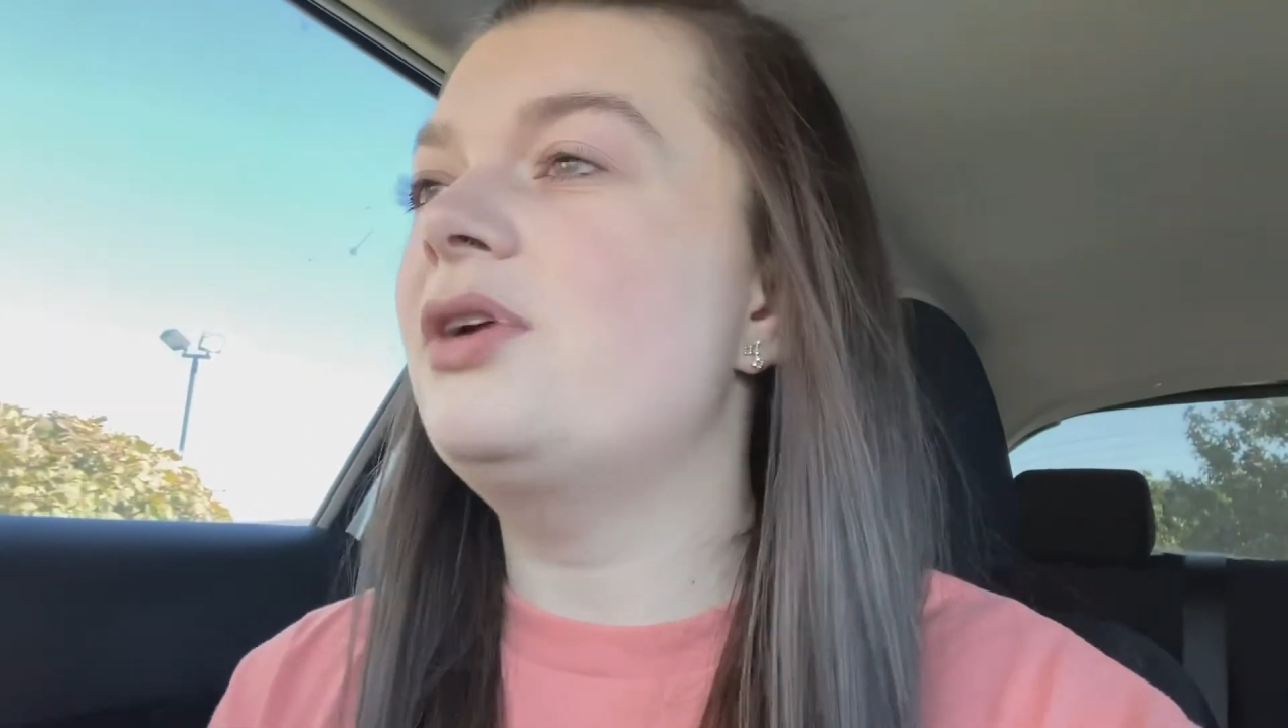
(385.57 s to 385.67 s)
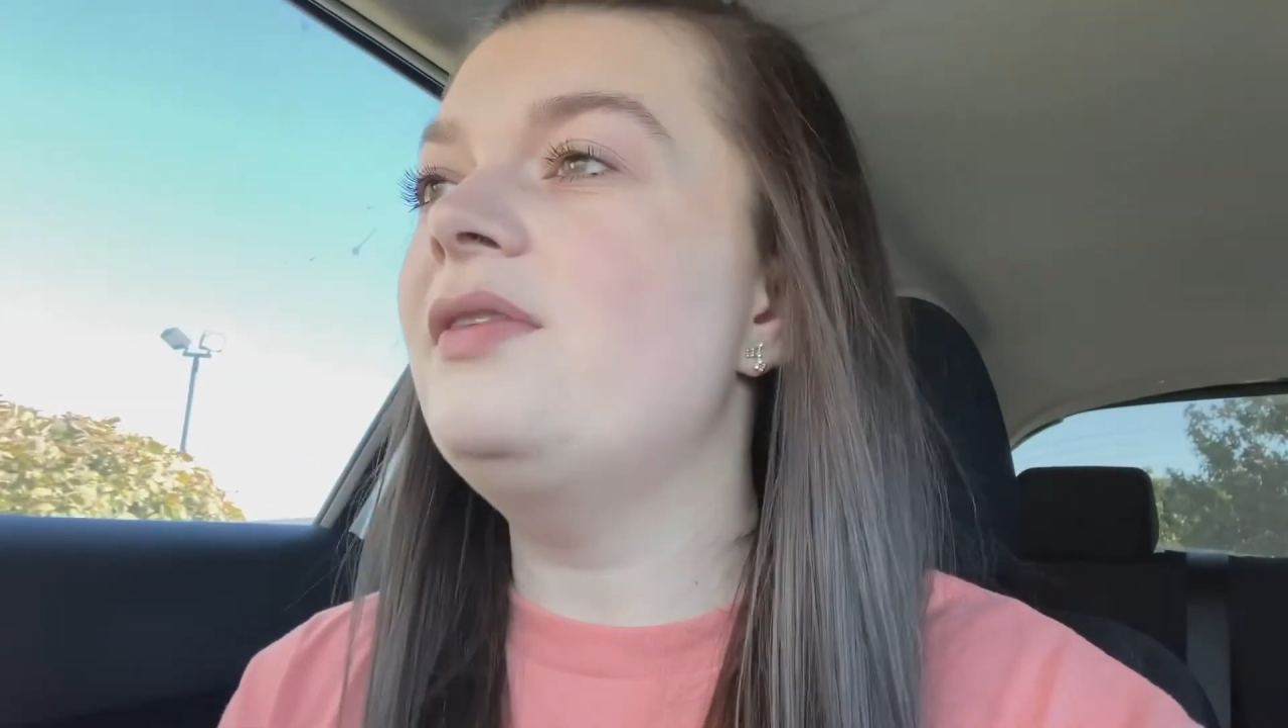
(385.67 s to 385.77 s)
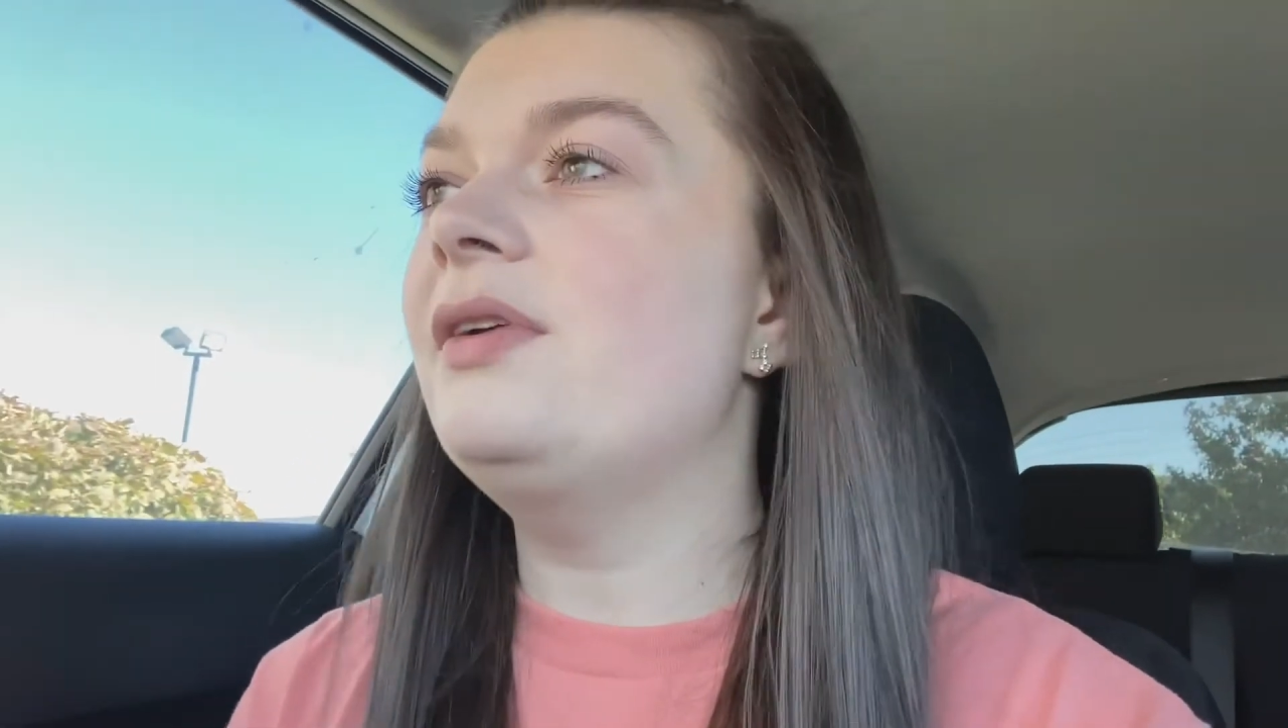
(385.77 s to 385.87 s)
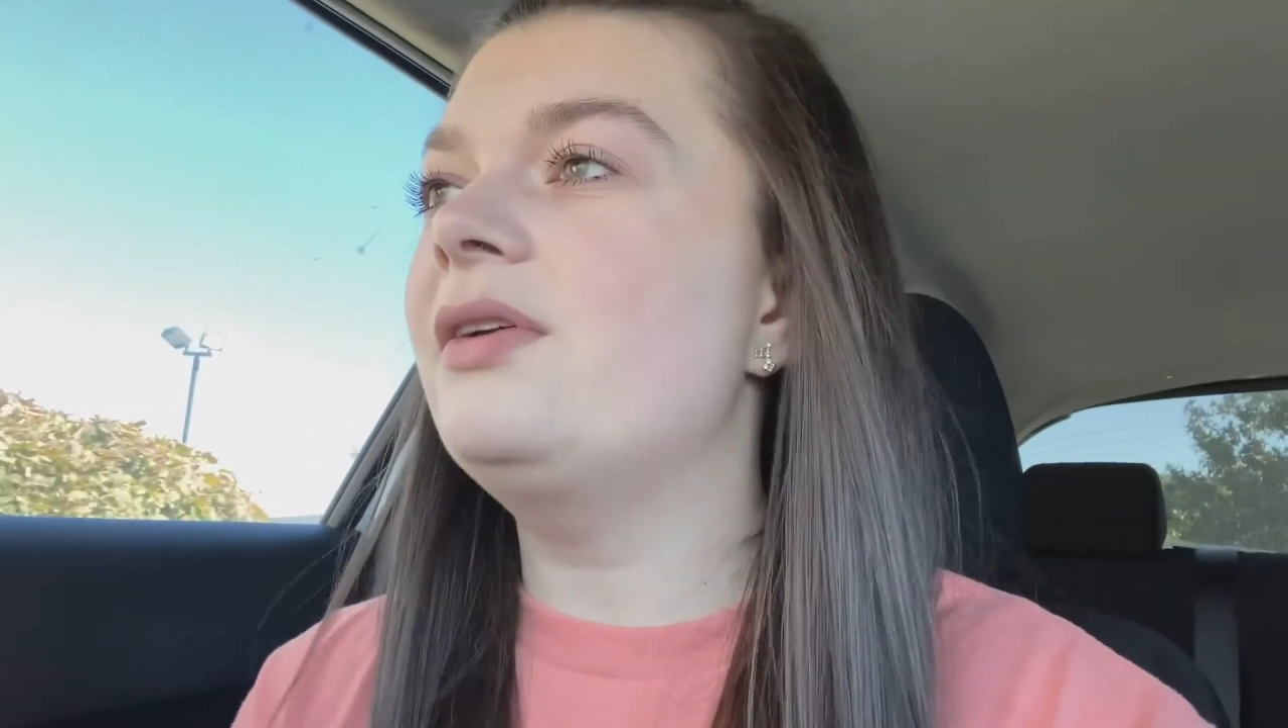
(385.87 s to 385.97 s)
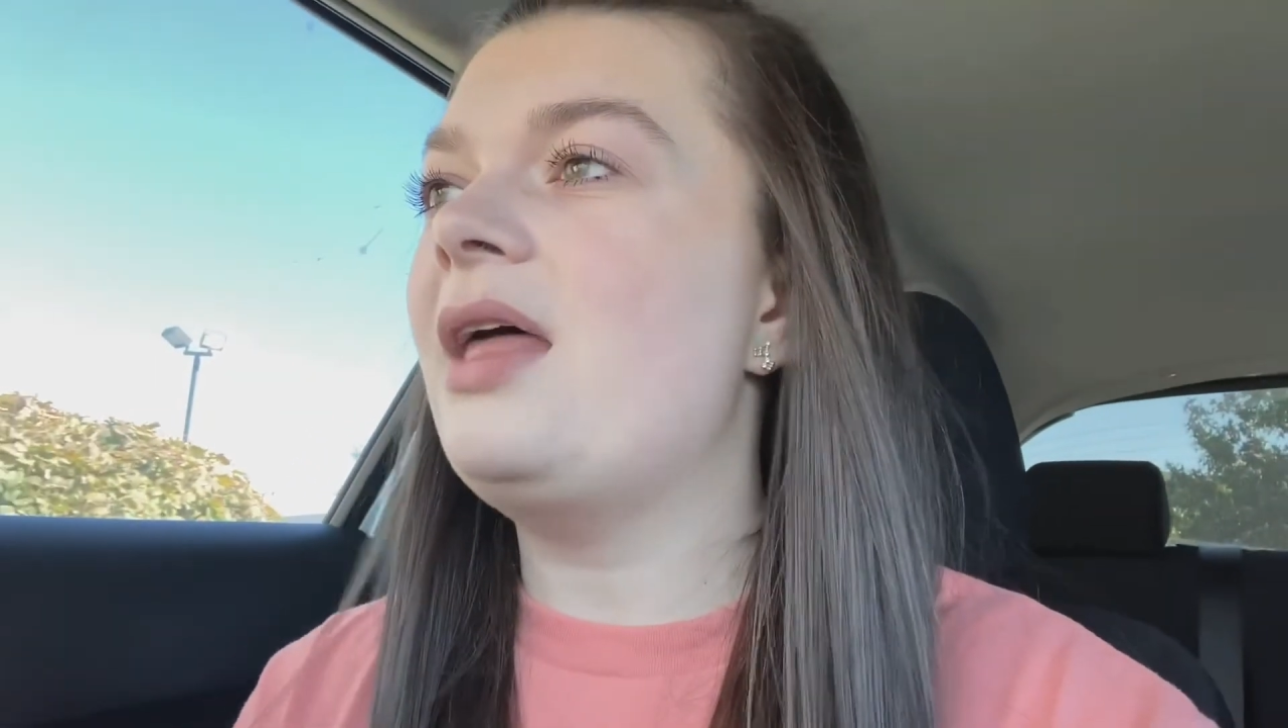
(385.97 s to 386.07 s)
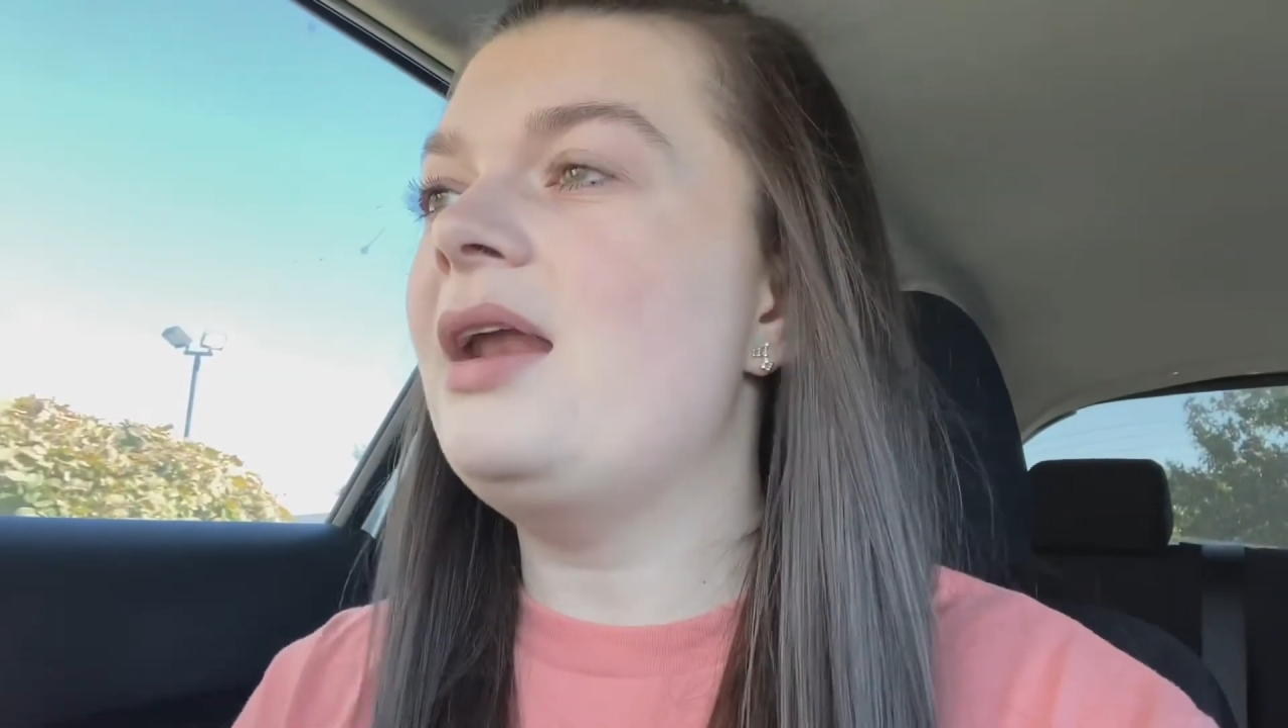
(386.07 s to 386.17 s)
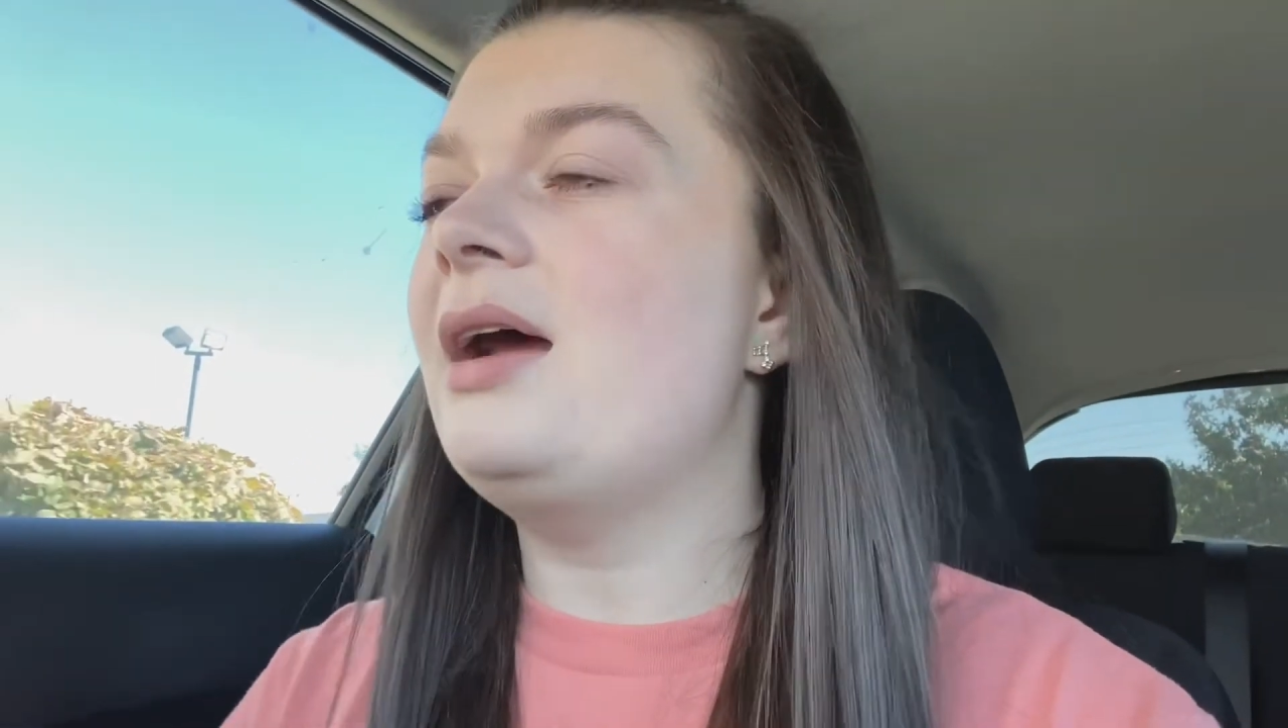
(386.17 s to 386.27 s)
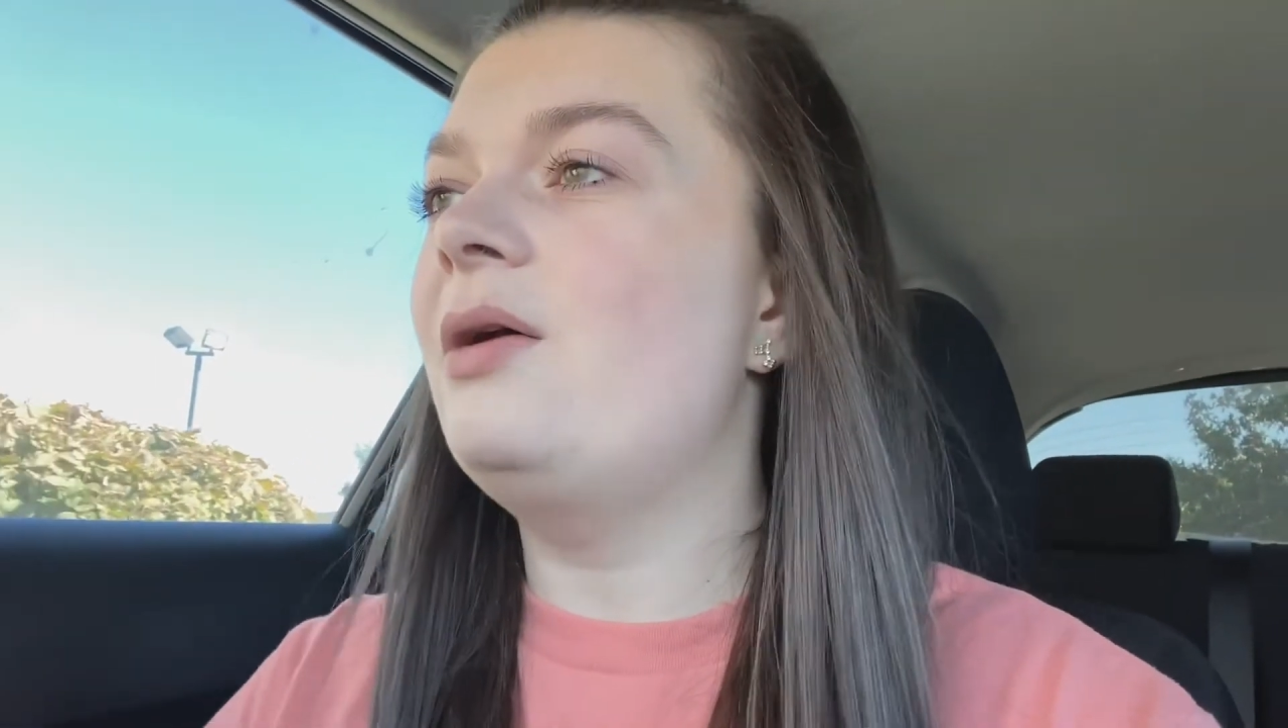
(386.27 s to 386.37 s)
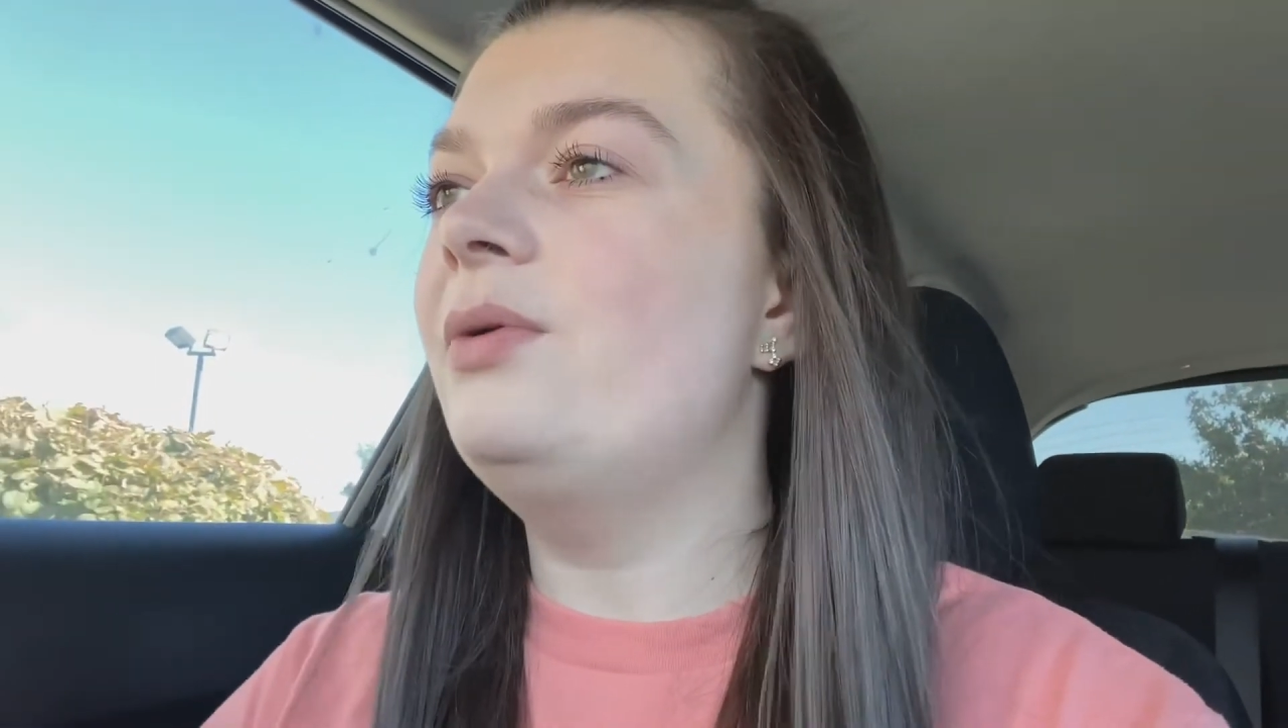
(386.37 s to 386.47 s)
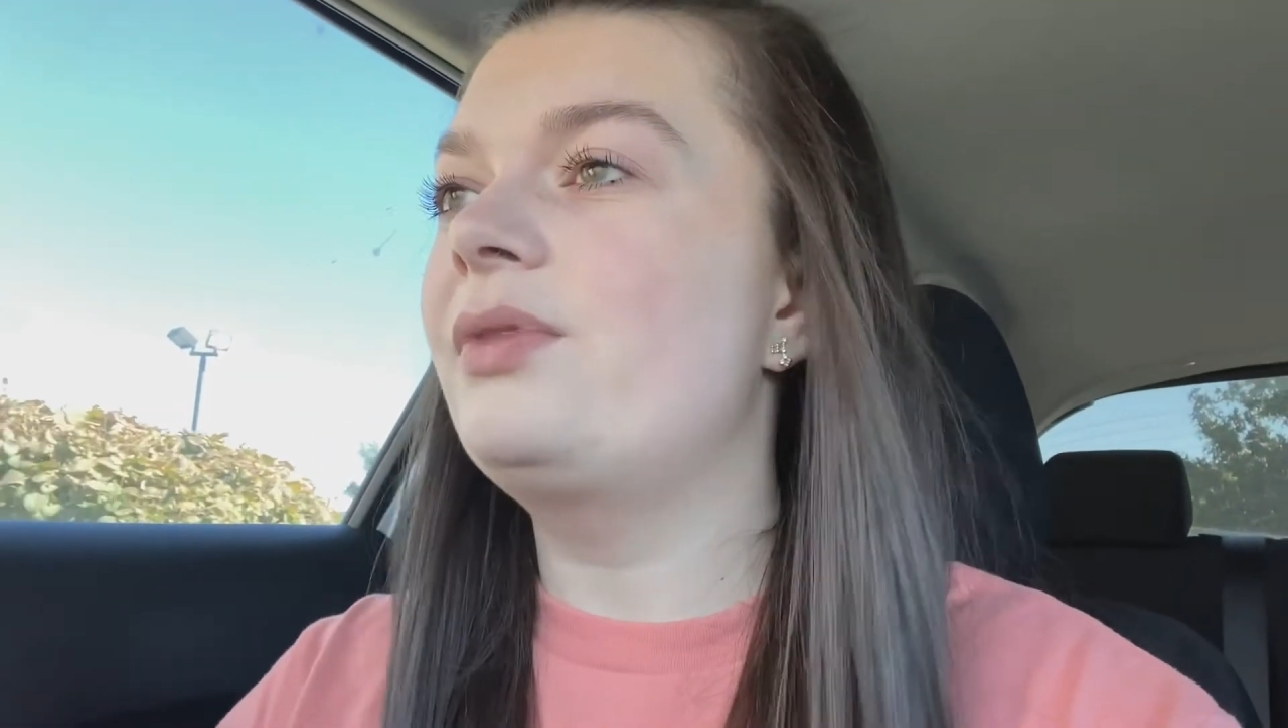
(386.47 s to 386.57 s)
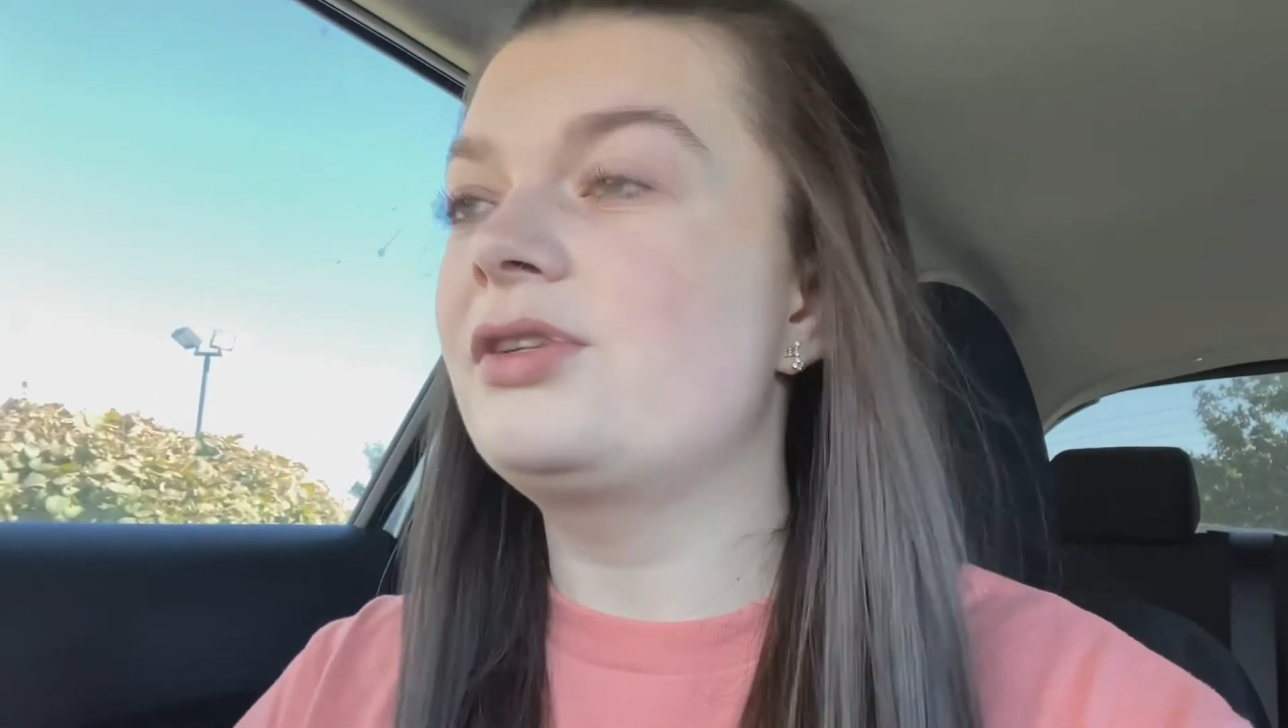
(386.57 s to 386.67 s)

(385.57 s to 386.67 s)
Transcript: trying to figure that out.